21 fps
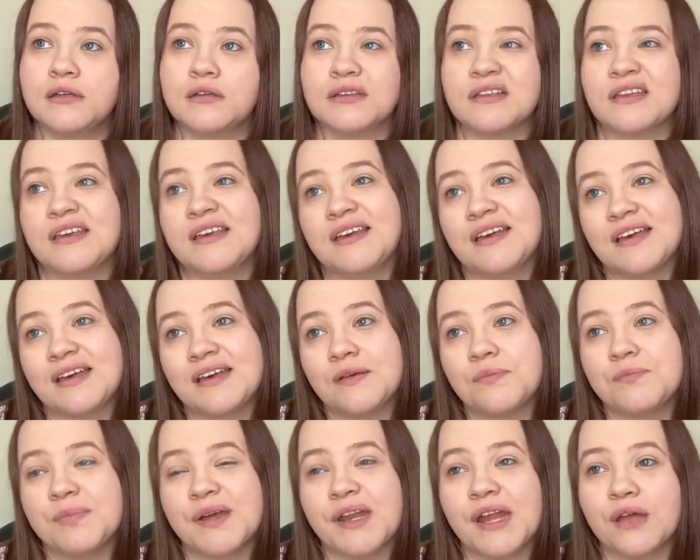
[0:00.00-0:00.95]
Yeah,
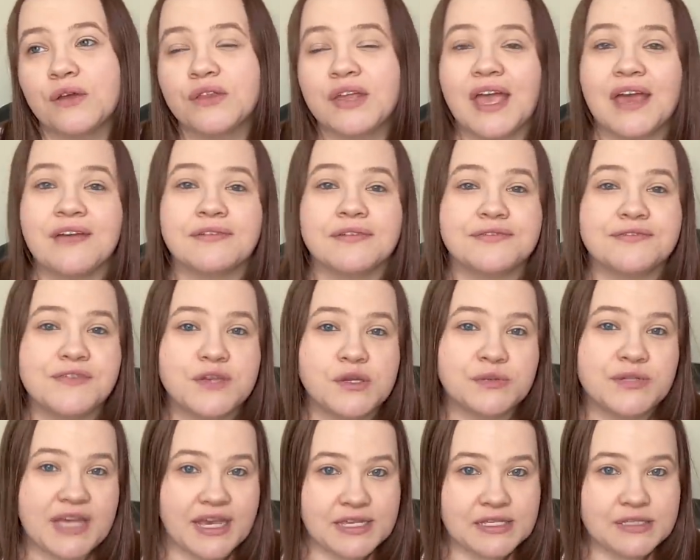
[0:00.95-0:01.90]
but I only have a few
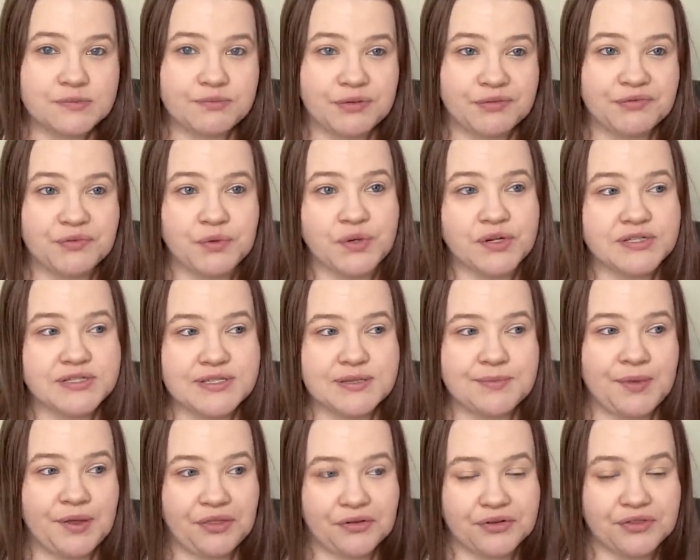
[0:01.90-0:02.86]
days before
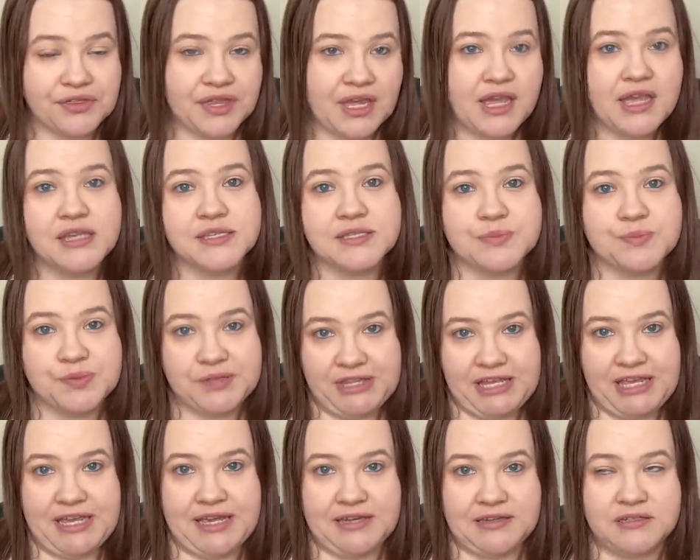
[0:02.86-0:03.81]
some other thing is
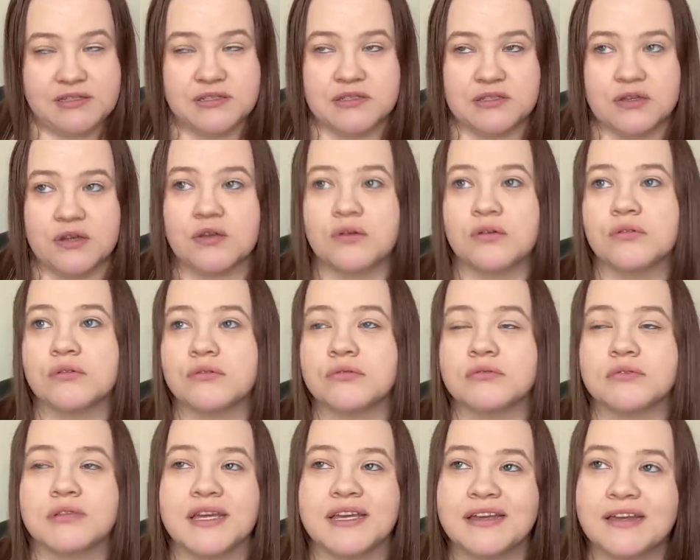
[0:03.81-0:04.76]
planned, so
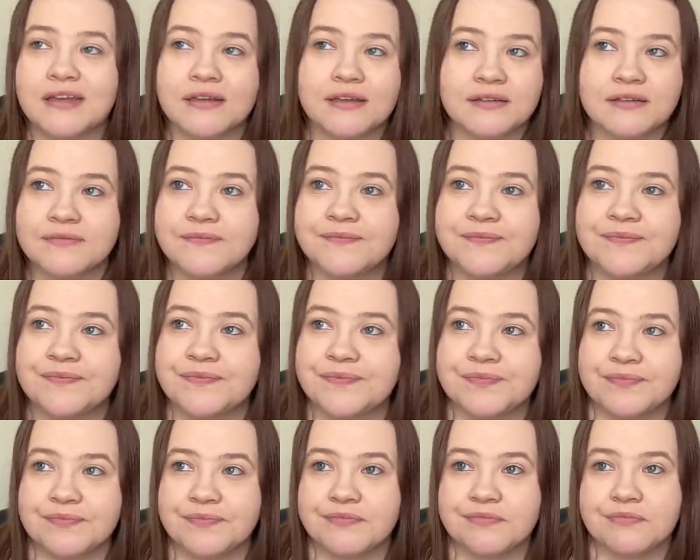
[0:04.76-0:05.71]
like
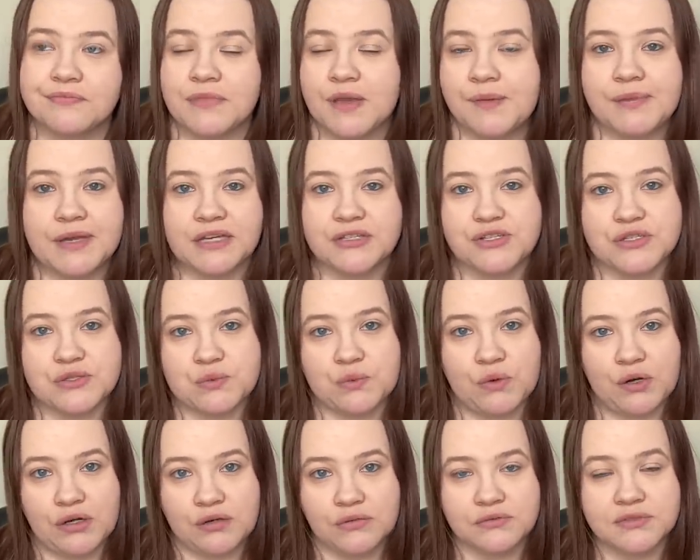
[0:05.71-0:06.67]
maybe I just
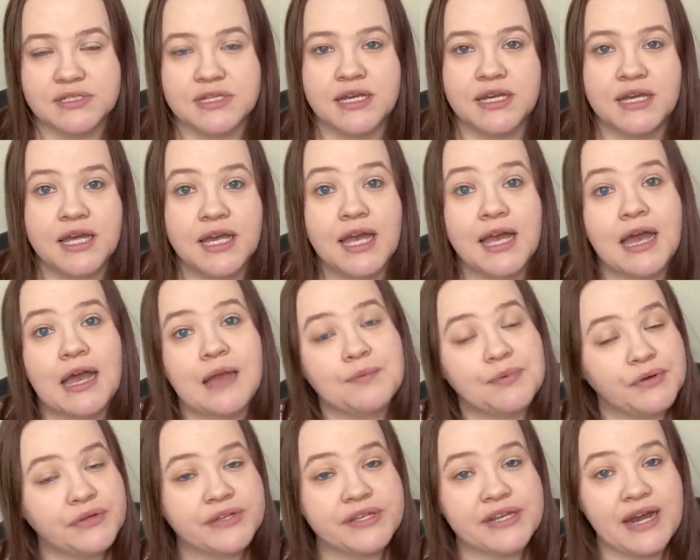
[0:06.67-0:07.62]
won't. I
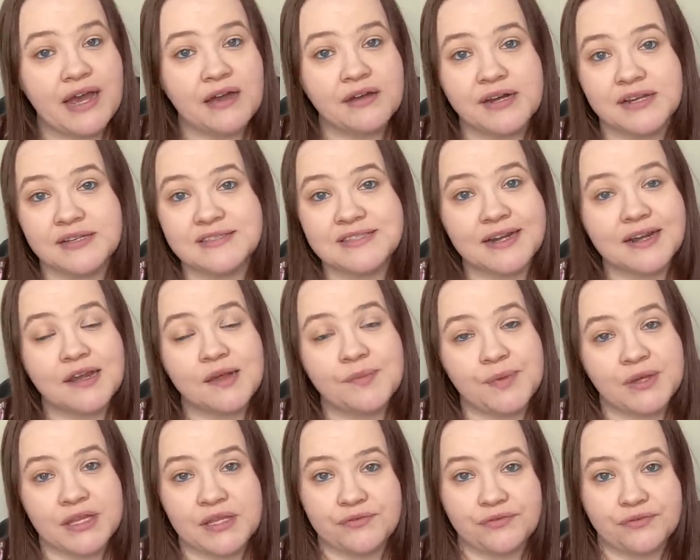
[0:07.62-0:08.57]
pulled it out, I set it up
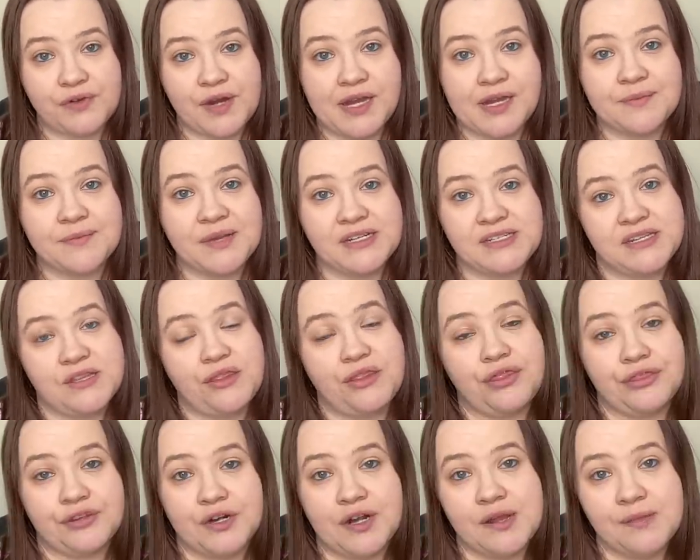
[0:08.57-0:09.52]
on the frame, I did
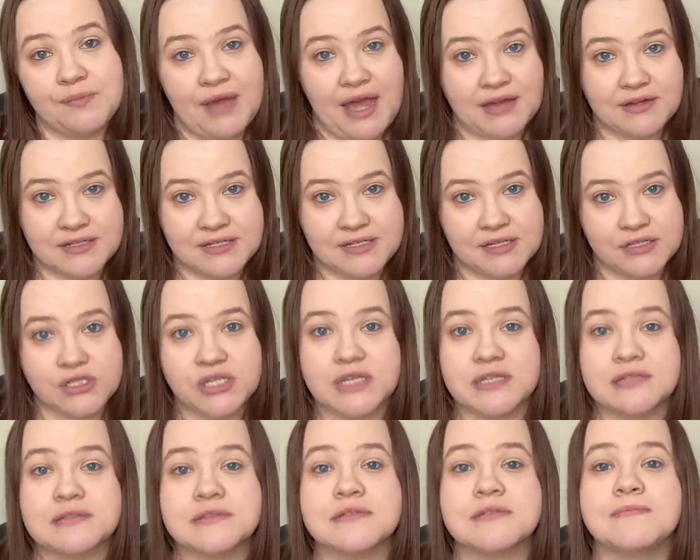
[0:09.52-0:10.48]
30 back
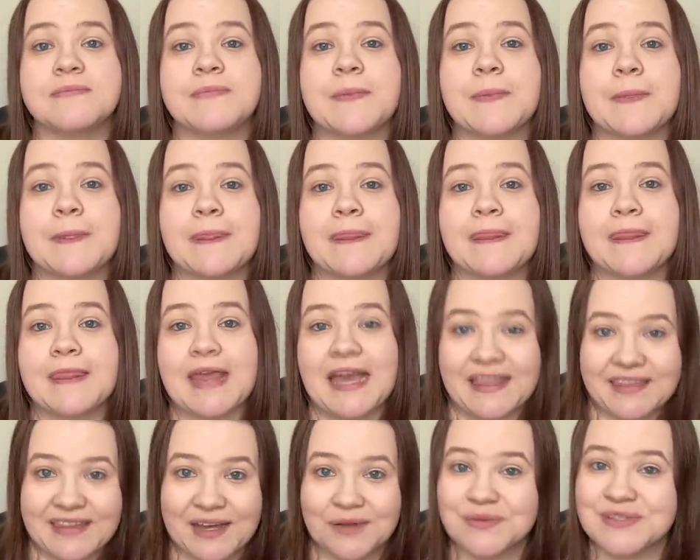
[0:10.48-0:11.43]
stitches.
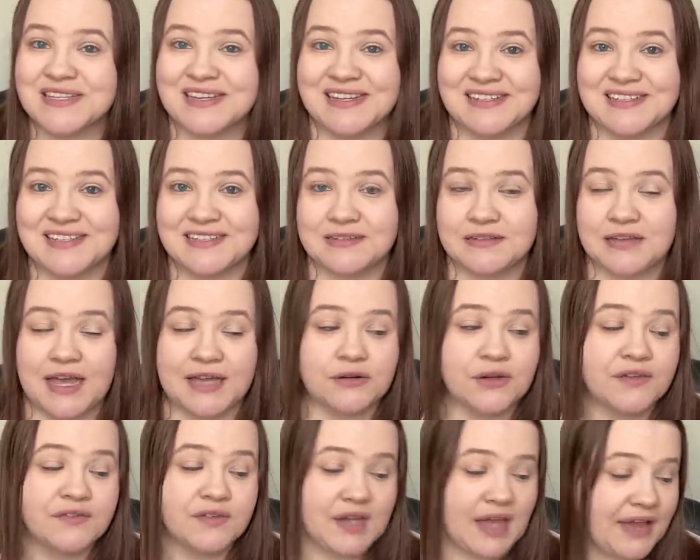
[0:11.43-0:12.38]
And that was it. I
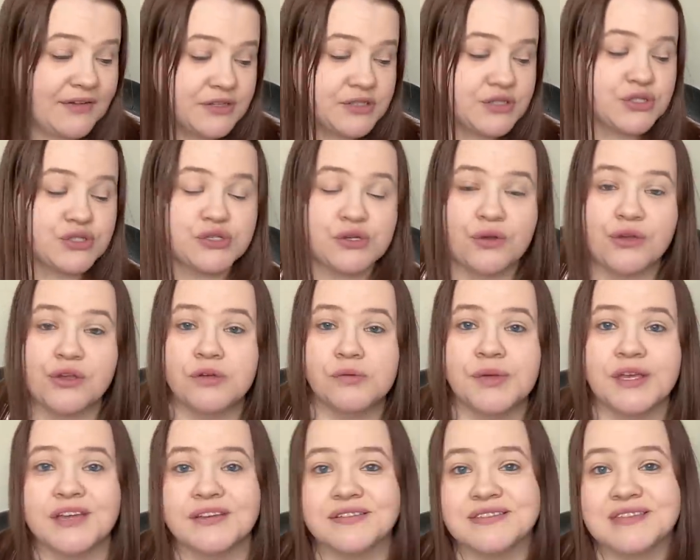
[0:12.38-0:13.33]
don't even have it to show you
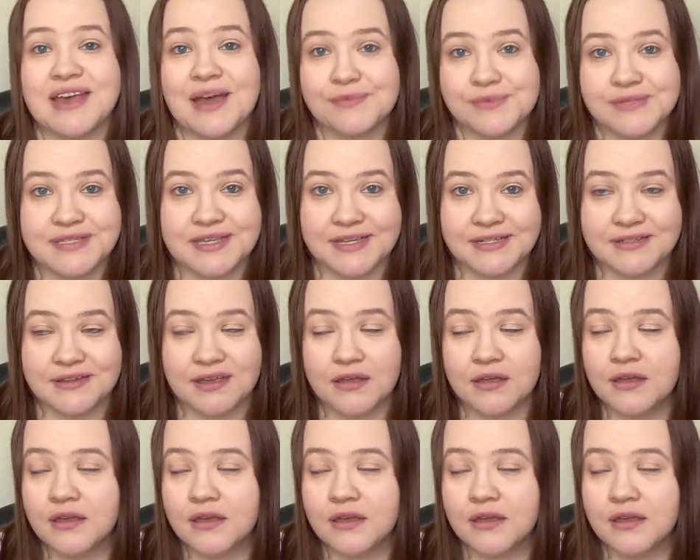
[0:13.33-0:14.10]
because that was it.